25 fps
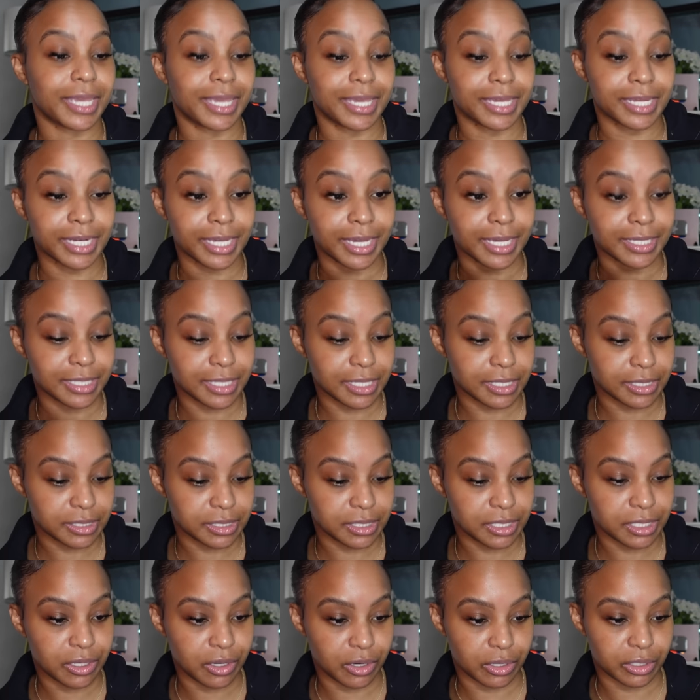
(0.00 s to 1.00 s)
and i got the
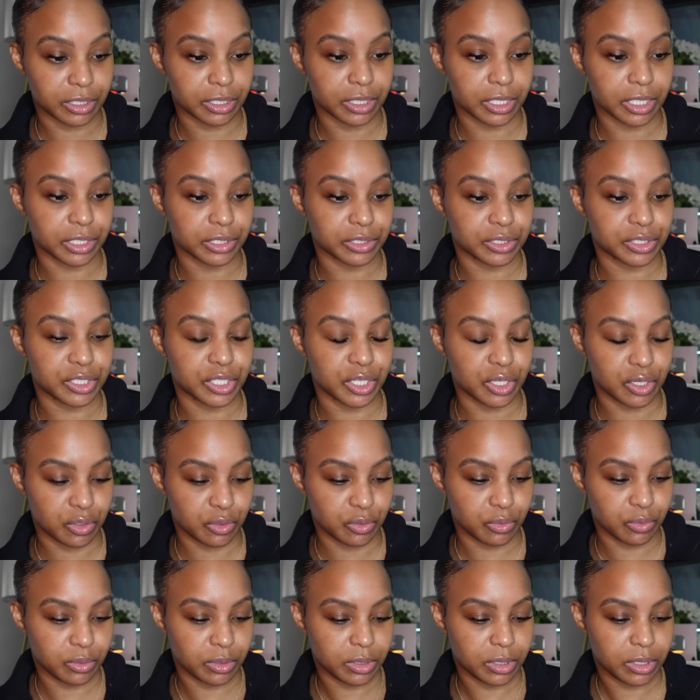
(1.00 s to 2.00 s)
sd card in there
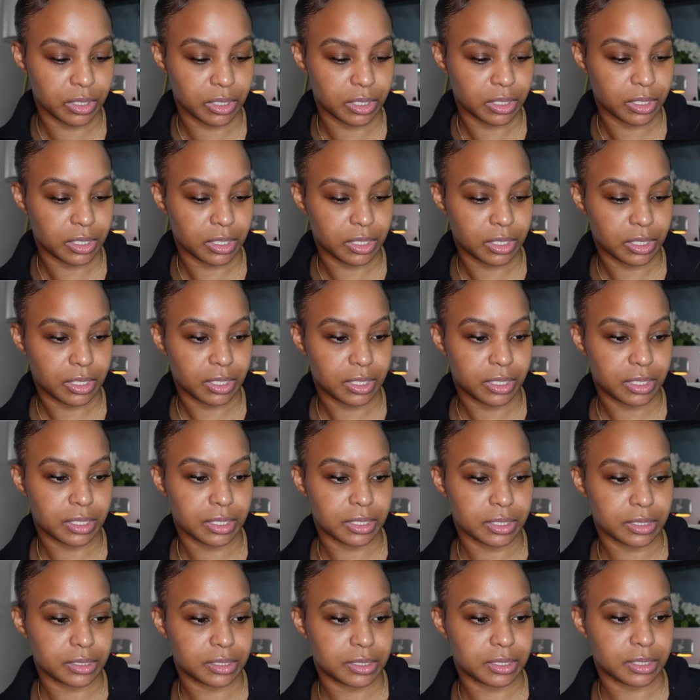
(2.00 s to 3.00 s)
so
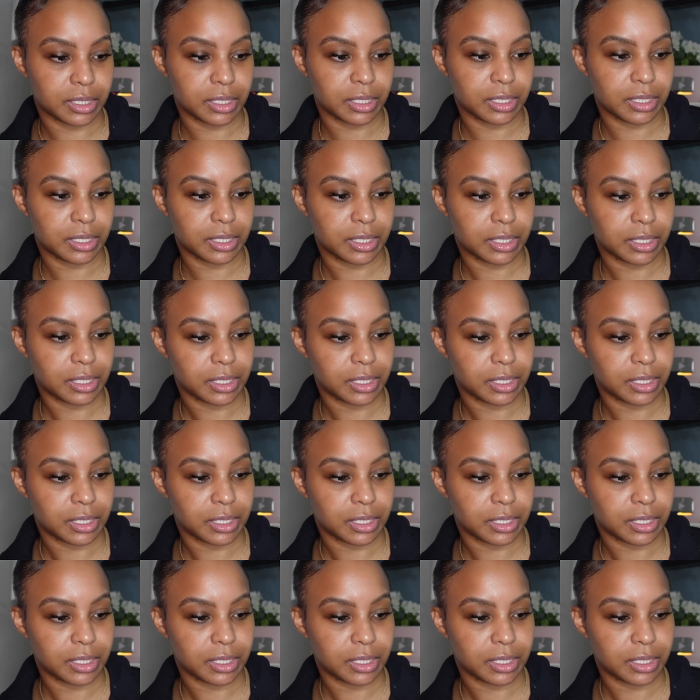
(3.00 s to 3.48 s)
let's see